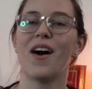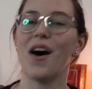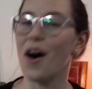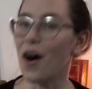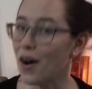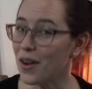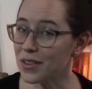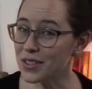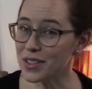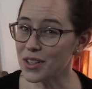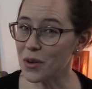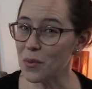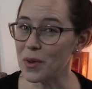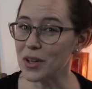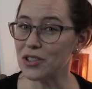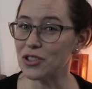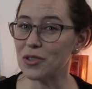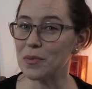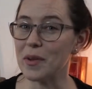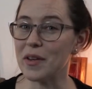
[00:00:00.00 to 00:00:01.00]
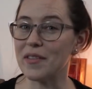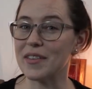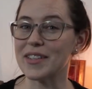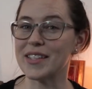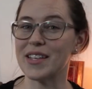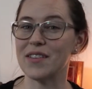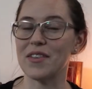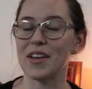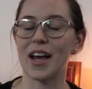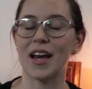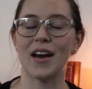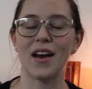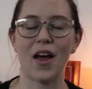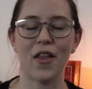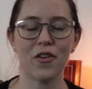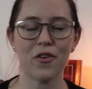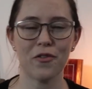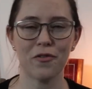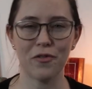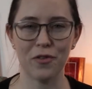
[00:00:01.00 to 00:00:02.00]
Also, we should be receiving
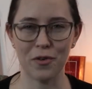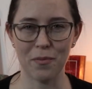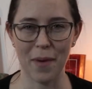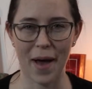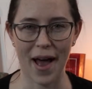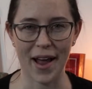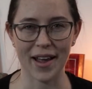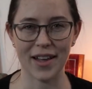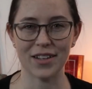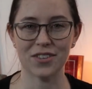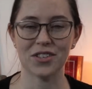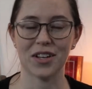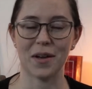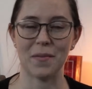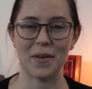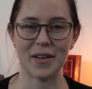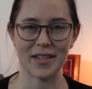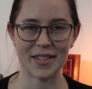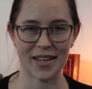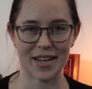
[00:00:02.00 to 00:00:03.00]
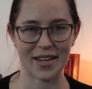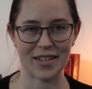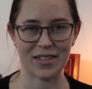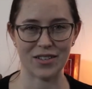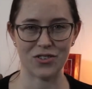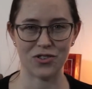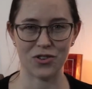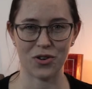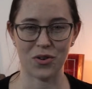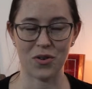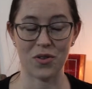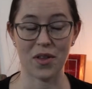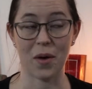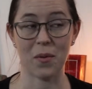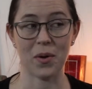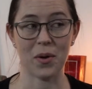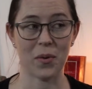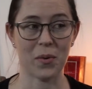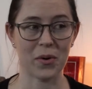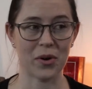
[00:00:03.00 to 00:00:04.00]
another food package that I'm excited to show you that
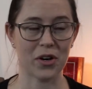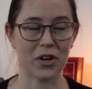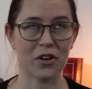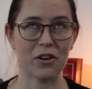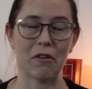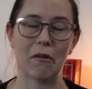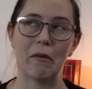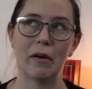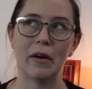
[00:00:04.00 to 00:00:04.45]
we ordered